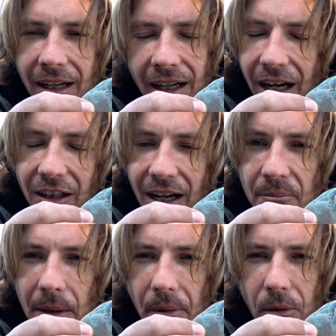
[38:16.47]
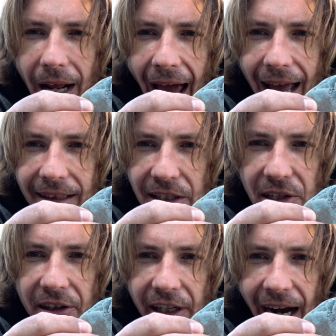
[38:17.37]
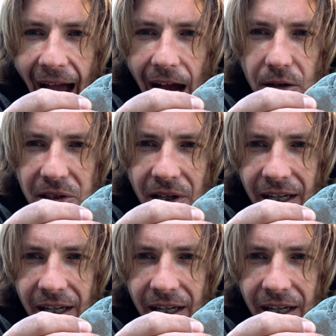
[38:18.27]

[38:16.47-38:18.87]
A lot of people would have had these in their house.